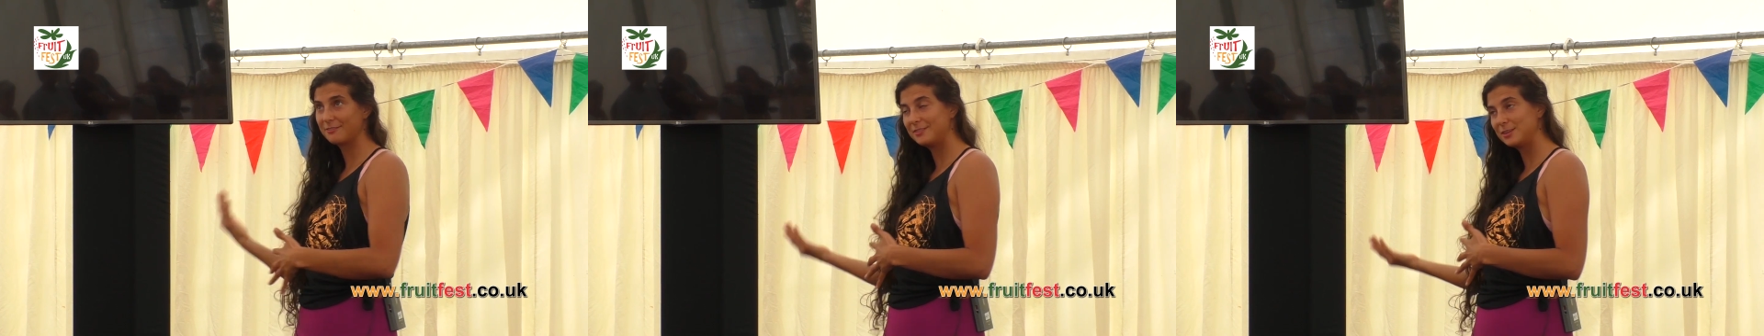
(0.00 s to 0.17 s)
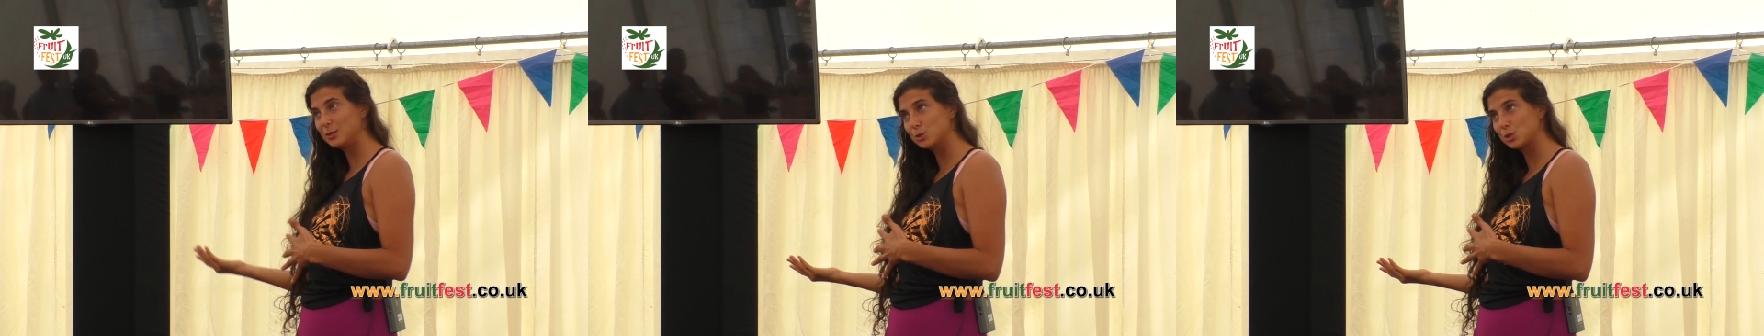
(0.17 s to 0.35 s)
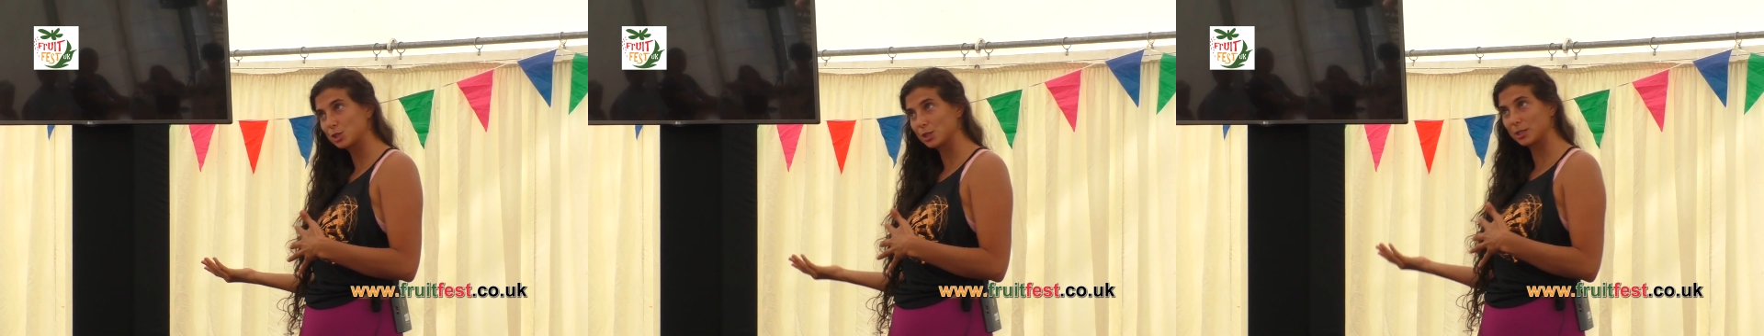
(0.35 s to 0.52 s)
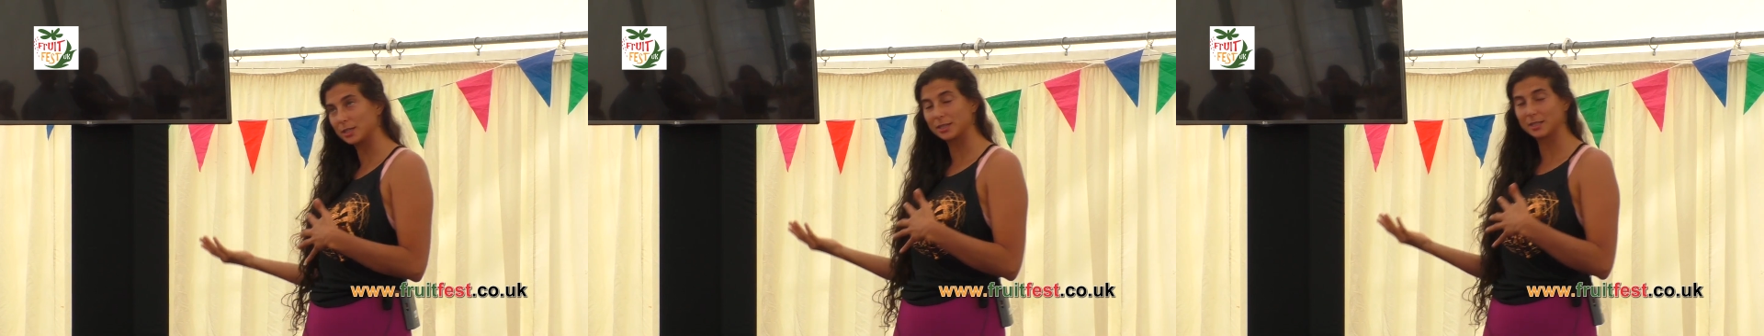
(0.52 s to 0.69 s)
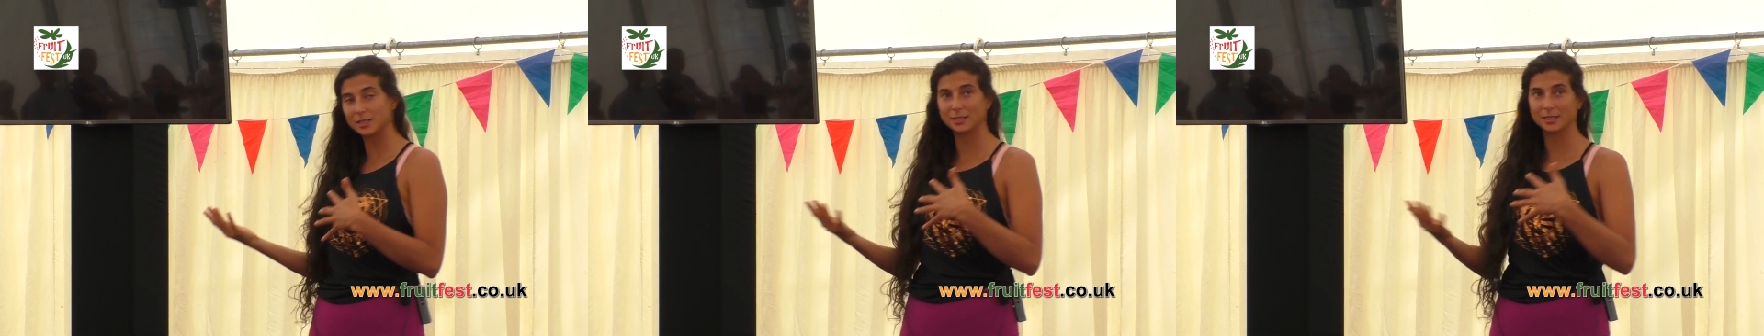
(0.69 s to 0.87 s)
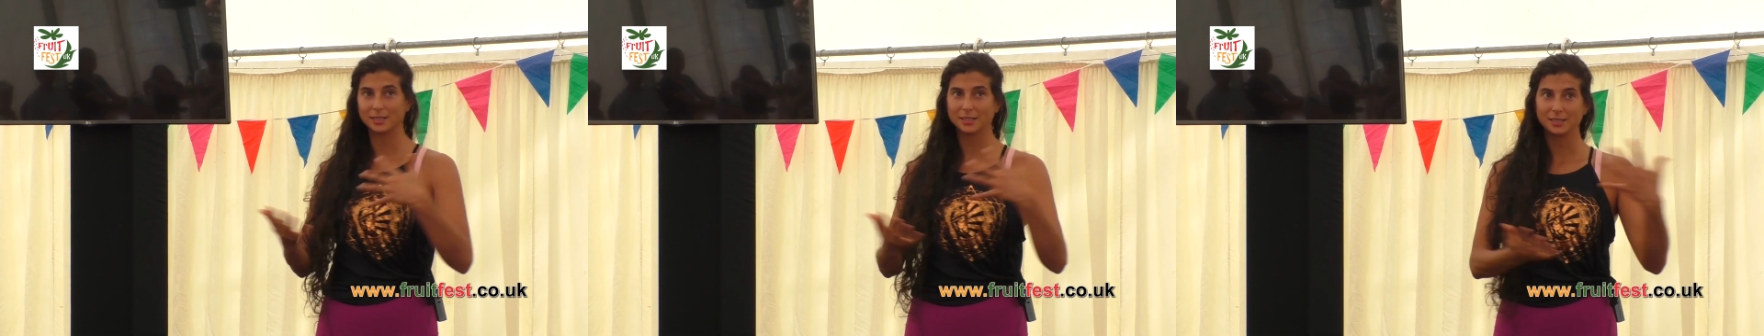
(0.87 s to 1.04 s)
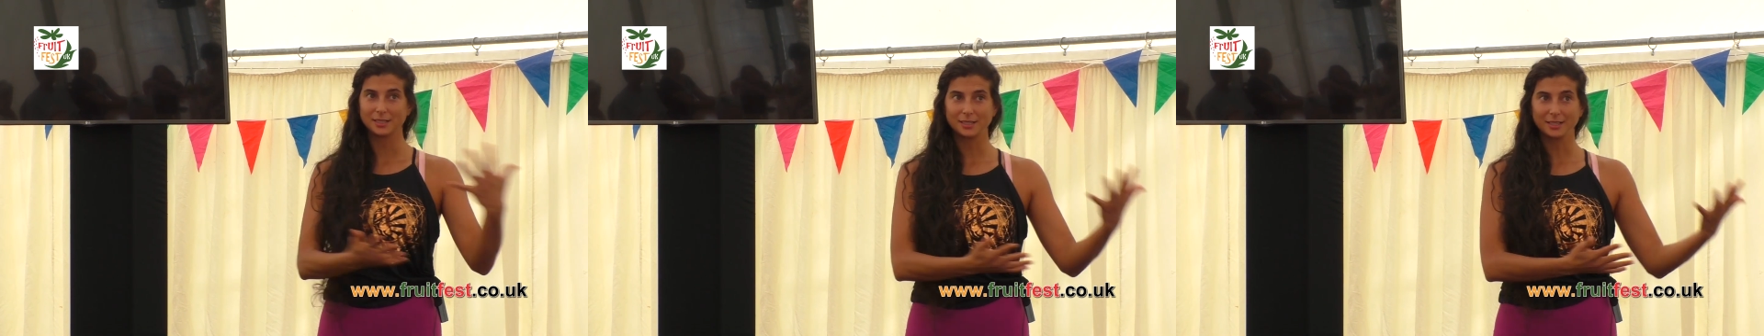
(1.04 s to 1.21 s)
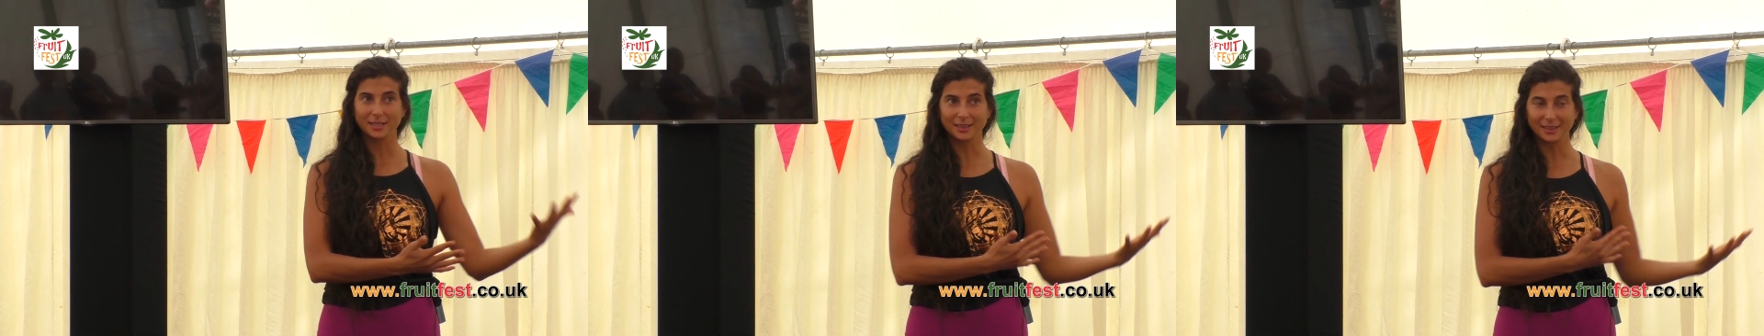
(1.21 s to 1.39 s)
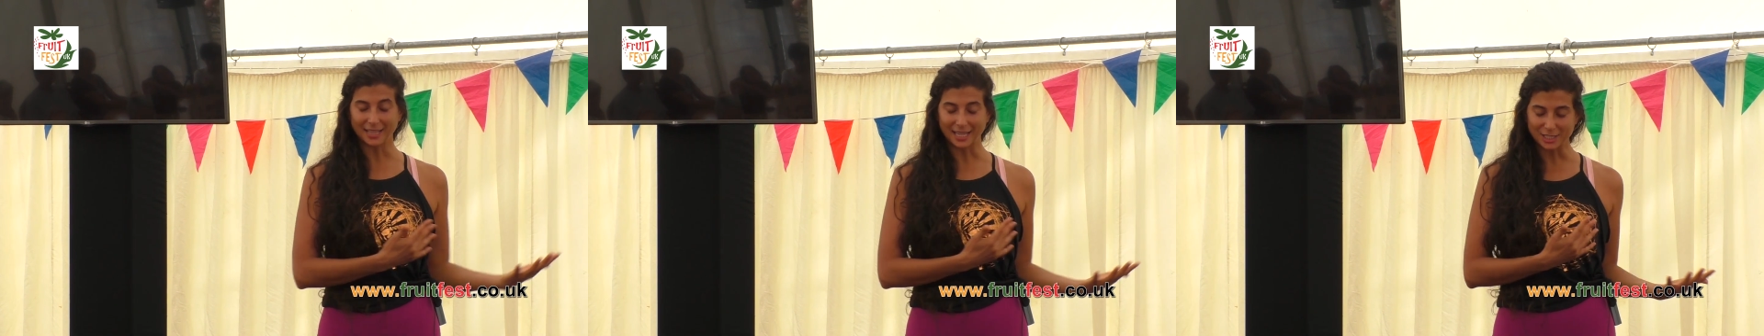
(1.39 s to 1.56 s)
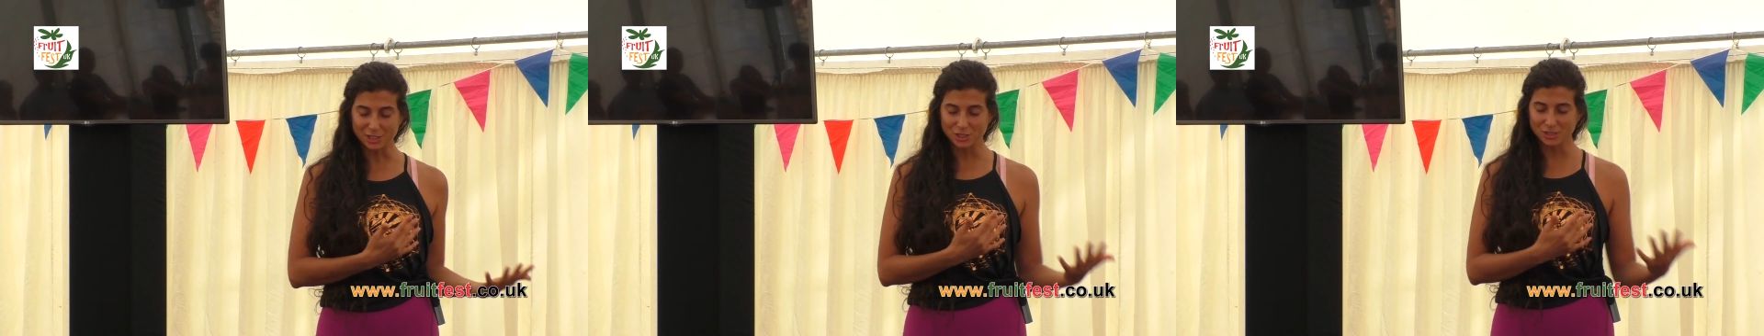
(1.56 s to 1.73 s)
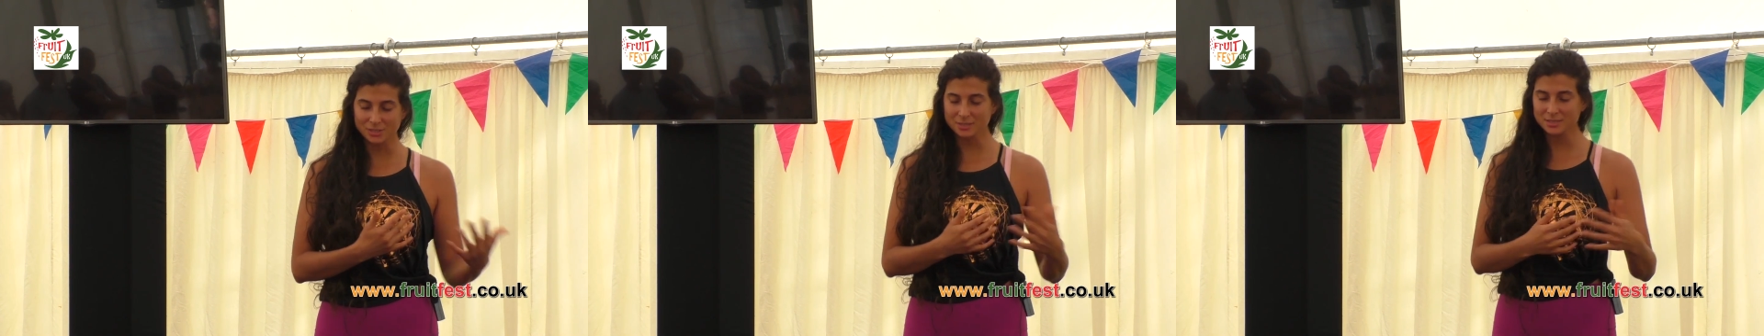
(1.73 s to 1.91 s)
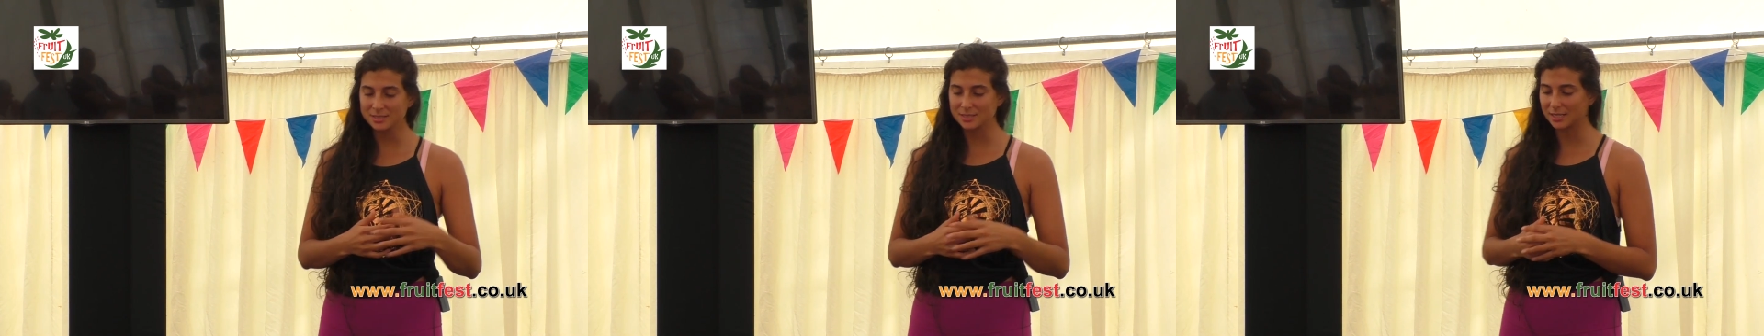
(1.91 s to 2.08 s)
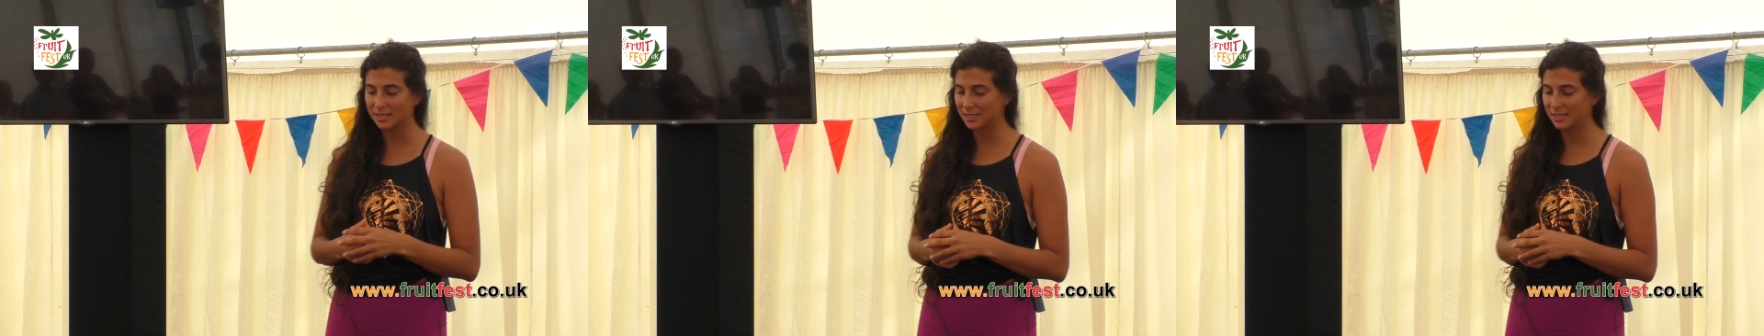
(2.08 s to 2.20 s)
future lectures